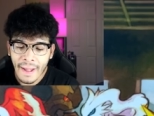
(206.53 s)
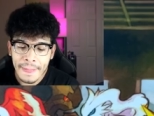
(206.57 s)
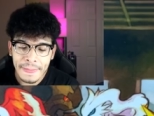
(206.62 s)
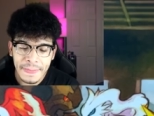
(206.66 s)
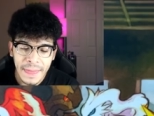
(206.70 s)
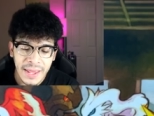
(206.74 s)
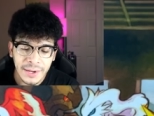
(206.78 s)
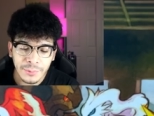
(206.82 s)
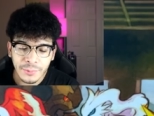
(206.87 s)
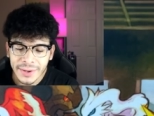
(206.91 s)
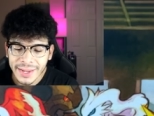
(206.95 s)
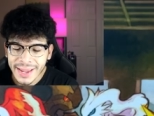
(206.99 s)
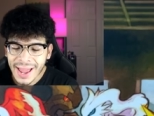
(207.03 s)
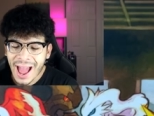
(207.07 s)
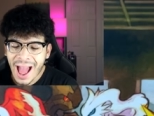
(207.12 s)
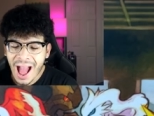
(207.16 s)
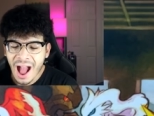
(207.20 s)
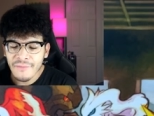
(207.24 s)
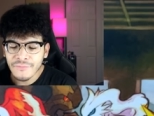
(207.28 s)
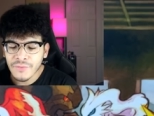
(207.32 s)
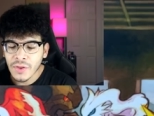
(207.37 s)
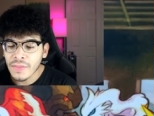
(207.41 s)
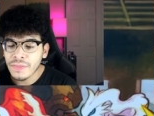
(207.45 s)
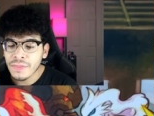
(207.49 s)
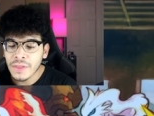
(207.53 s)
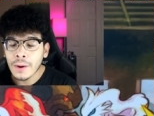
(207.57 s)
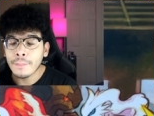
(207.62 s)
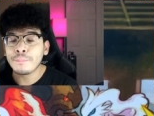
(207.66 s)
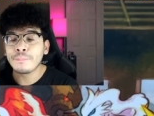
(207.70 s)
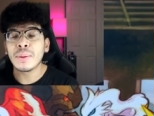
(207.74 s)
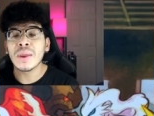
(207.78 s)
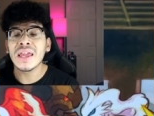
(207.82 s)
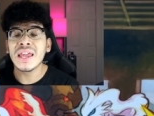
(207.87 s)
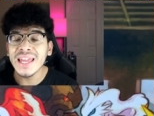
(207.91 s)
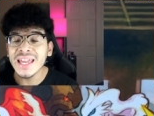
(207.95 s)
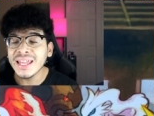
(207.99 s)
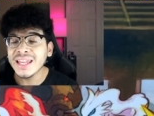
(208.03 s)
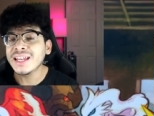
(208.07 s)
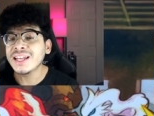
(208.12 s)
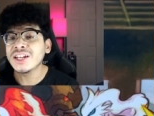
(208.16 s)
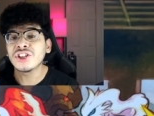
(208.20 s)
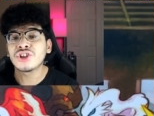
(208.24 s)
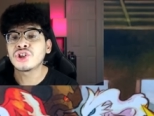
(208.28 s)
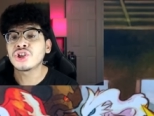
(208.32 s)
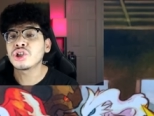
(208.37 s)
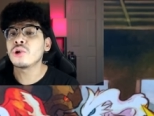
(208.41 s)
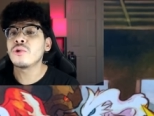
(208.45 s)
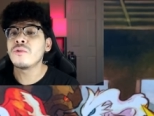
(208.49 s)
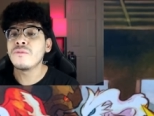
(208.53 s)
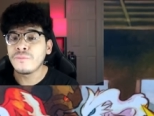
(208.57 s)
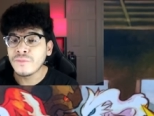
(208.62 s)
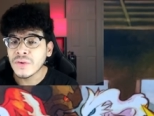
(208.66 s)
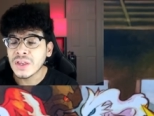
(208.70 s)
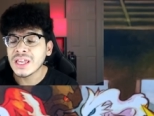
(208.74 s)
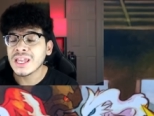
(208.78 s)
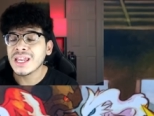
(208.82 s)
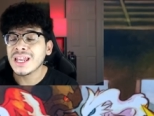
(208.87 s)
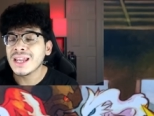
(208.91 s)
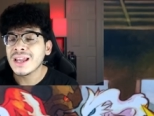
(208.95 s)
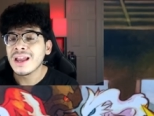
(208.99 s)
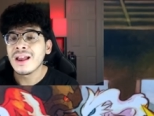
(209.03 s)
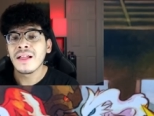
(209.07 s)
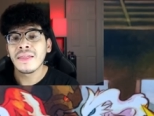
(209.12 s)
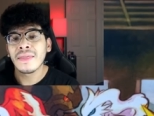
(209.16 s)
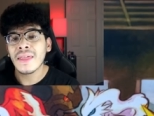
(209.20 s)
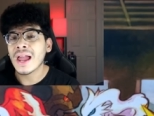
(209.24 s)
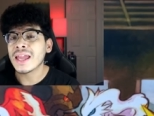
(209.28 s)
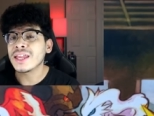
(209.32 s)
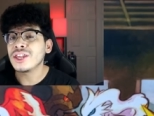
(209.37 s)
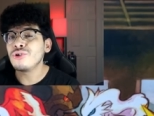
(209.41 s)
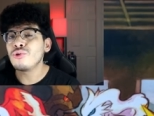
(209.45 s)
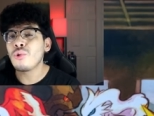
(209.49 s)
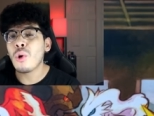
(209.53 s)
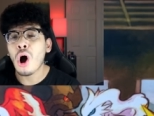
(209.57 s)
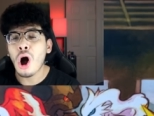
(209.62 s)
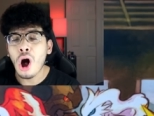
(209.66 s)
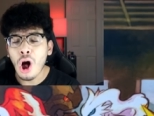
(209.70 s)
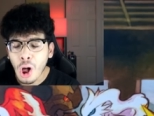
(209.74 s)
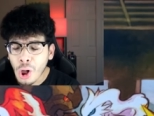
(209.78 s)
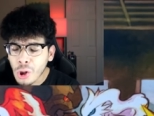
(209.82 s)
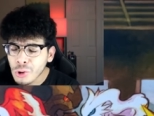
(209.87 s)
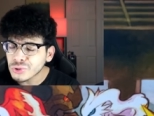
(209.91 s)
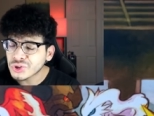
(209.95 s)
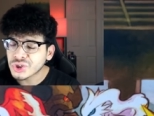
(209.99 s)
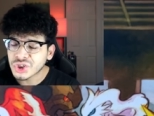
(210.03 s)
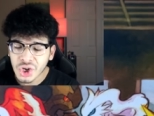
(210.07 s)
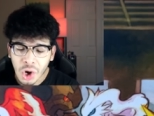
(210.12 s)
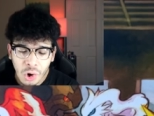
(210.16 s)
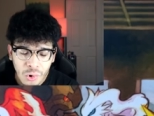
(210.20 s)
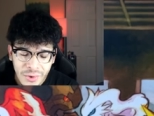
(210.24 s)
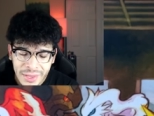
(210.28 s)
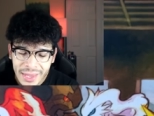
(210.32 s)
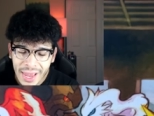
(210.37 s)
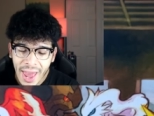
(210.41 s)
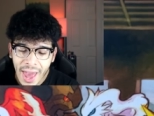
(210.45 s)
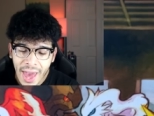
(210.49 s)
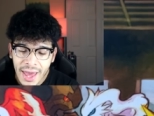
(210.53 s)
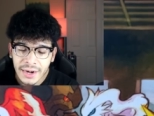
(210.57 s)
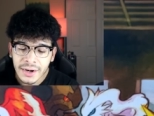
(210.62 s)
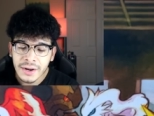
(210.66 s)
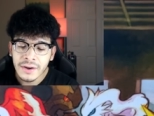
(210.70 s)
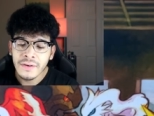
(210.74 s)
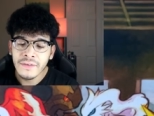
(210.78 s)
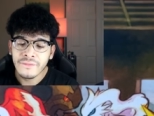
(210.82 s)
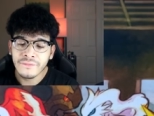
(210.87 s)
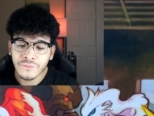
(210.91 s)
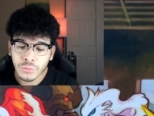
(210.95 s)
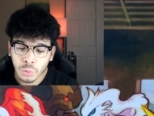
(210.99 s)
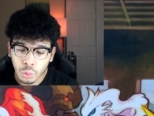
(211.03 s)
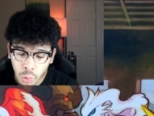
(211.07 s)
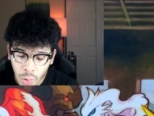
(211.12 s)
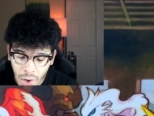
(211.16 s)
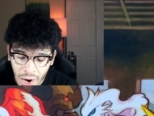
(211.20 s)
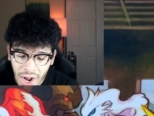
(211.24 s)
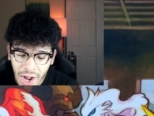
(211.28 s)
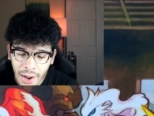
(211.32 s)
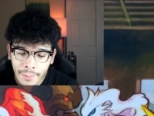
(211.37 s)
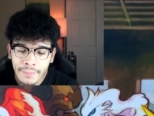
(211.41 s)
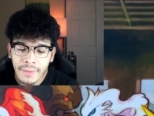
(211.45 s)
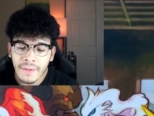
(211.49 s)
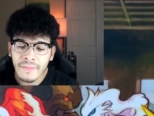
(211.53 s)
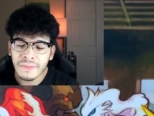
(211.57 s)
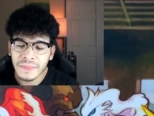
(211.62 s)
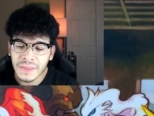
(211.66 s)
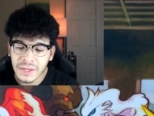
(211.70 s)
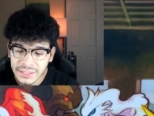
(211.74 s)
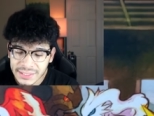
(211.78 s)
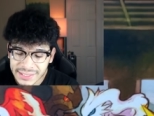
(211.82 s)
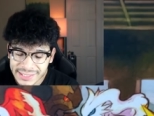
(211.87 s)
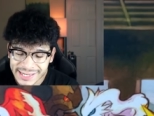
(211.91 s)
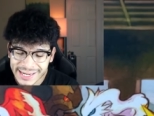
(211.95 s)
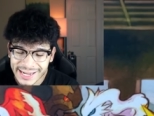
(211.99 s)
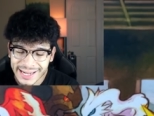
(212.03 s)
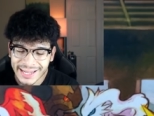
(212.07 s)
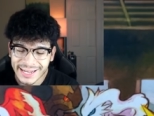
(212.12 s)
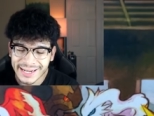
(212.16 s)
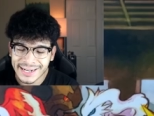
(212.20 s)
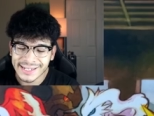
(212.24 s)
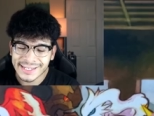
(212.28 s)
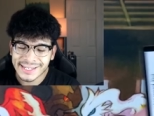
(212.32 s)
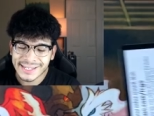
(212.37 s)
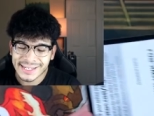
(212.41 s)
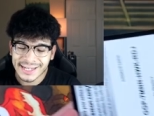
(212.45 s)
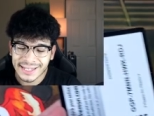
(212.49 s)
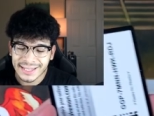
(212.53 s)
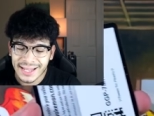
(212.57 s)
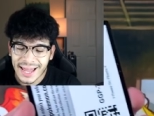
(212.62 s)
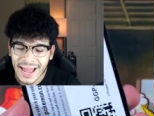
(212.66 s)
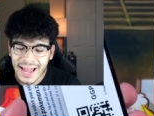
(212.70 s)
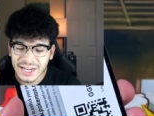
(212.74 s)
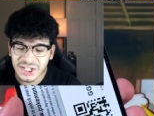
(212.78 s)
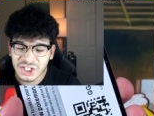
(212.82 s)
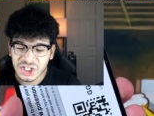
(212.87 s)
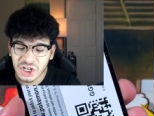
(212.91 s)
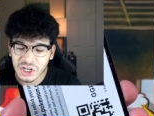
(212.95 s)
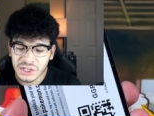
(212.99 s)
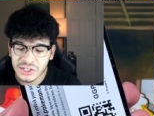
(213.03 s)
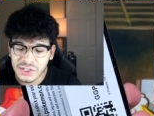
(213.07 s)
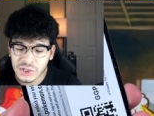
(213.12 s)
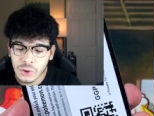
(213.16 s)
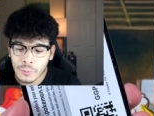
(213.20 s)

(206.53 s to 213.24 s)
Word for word: And then we have the Pikachu V that you also get from the tin selection.